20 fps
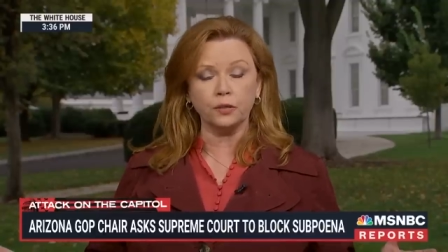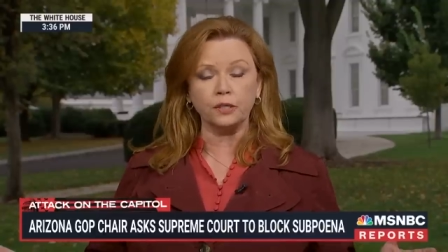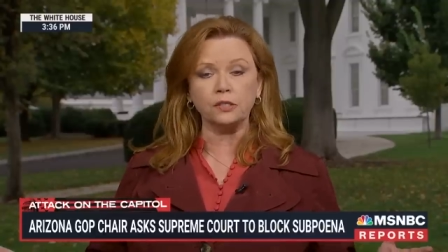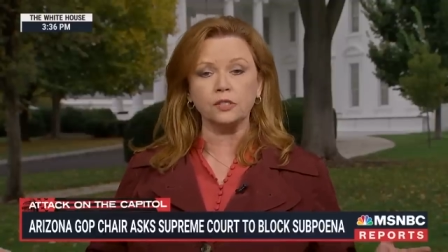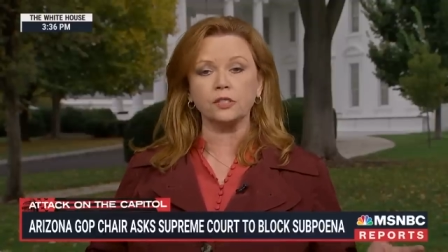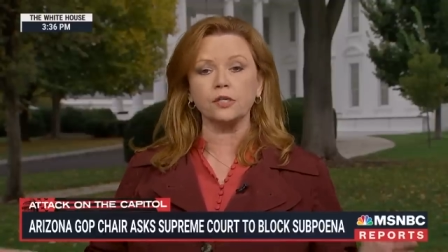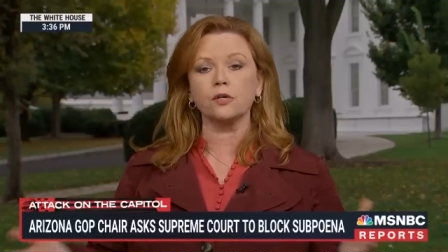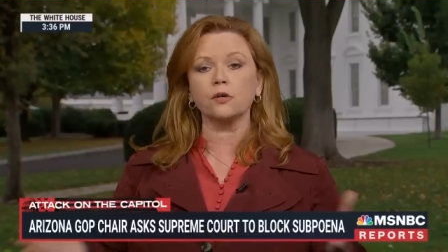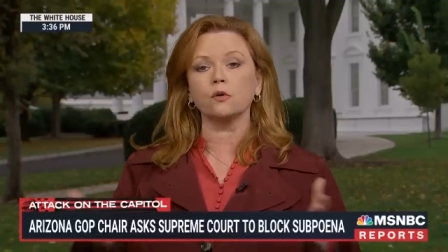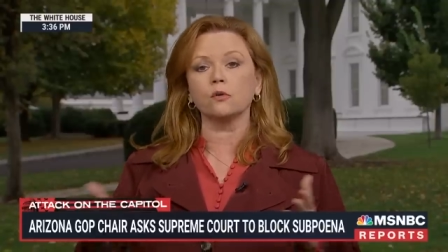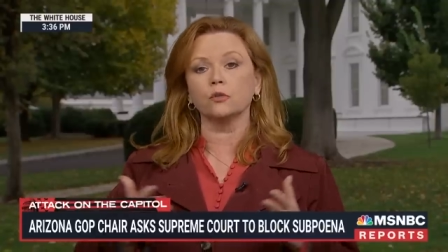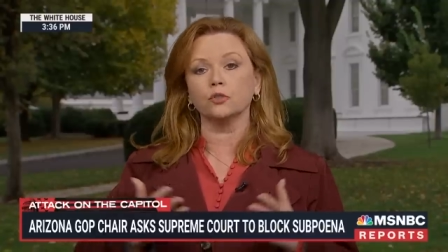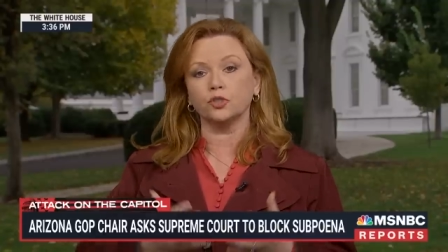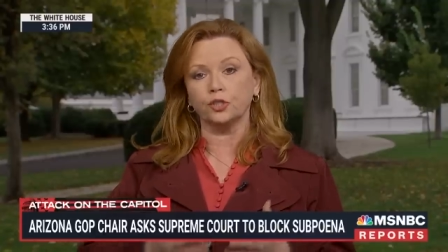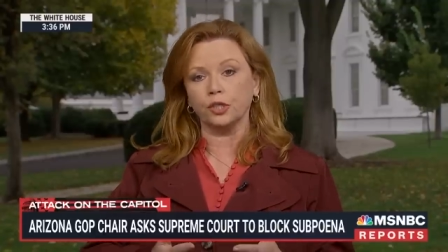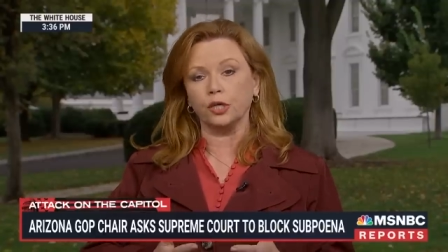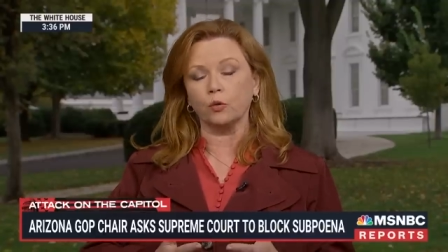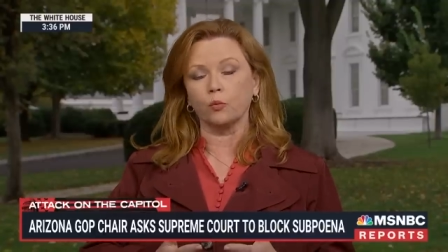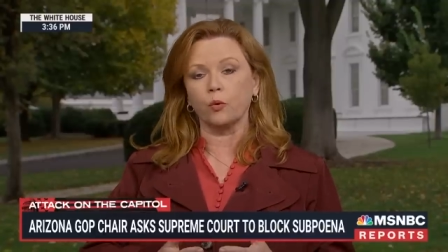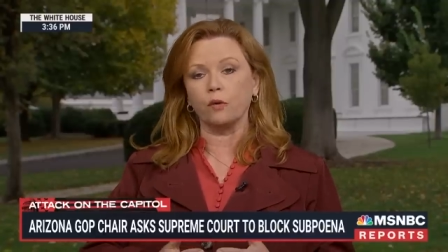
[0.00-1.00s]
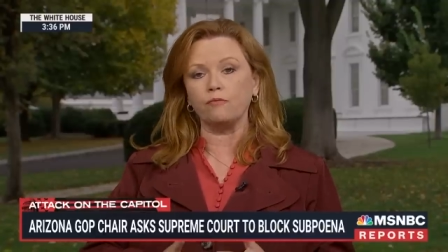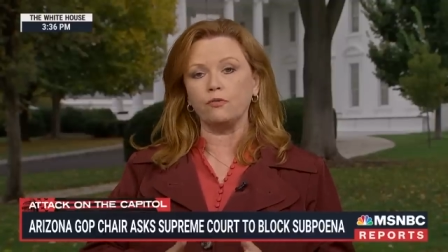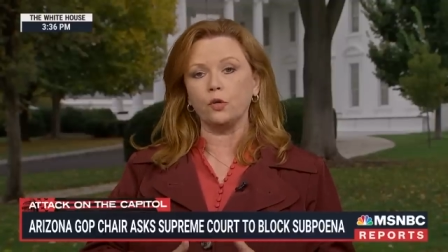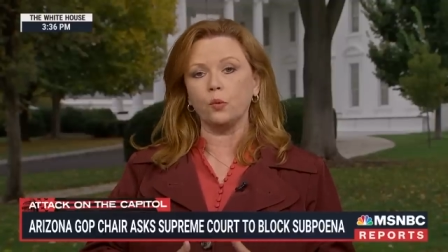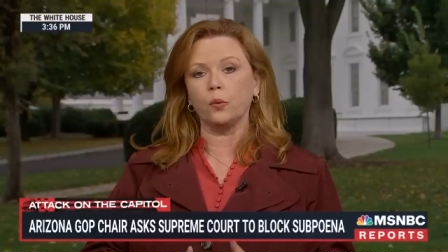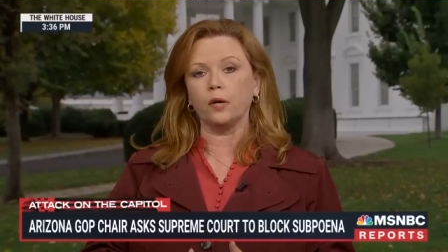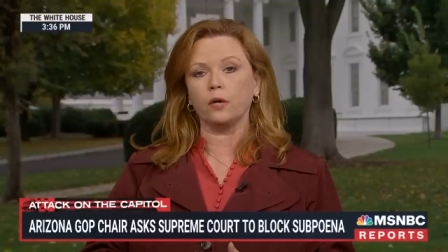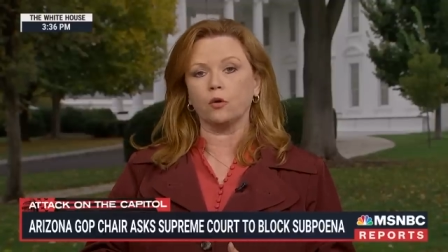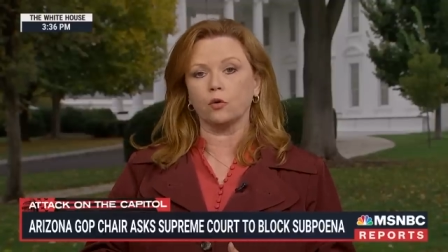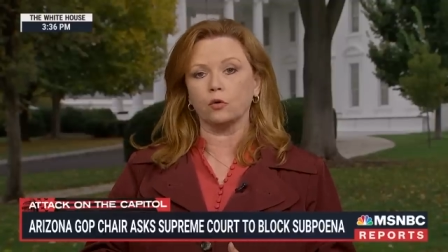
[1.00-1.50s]
consider, or she can
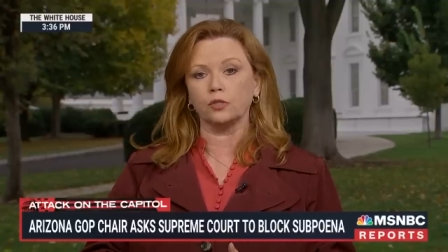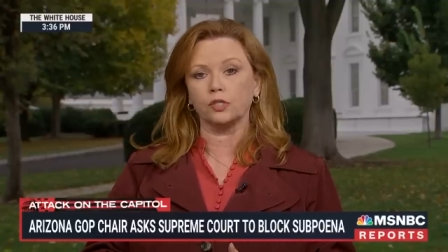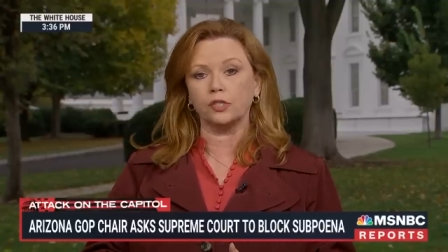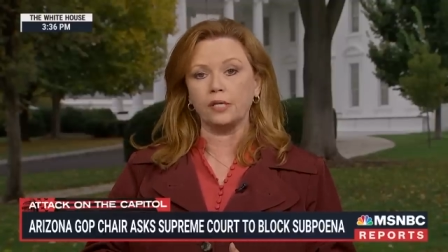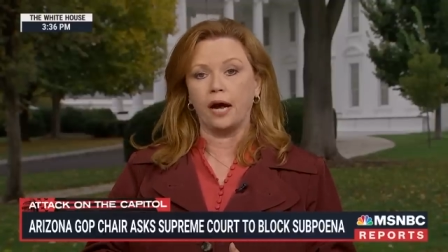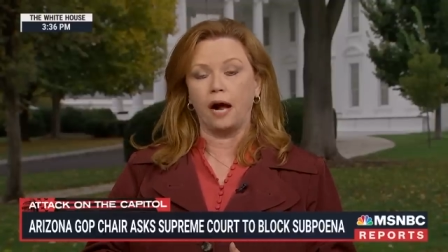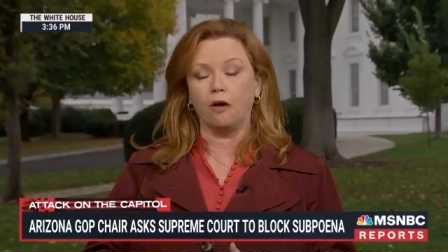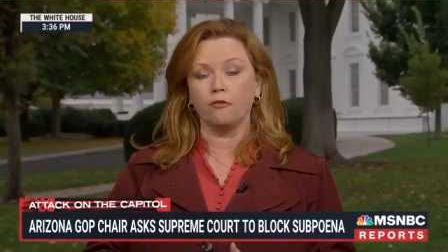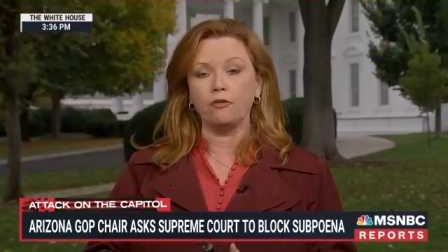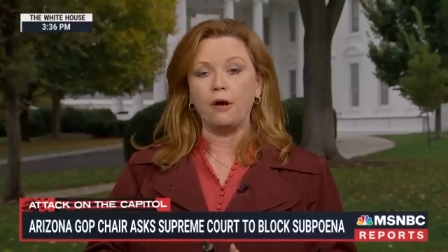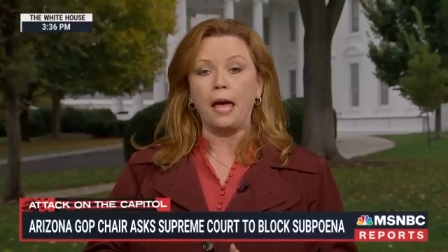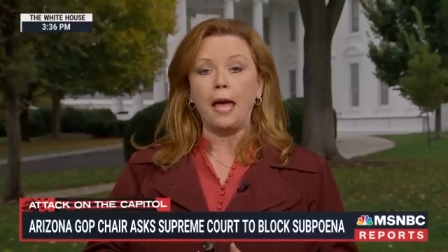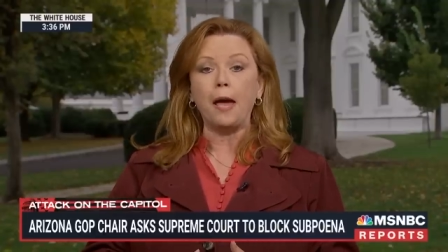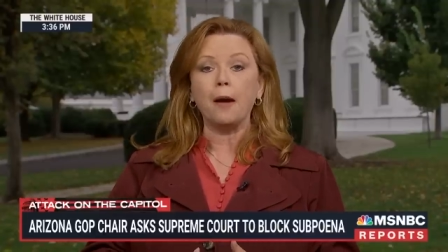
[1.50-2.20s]
review it herself.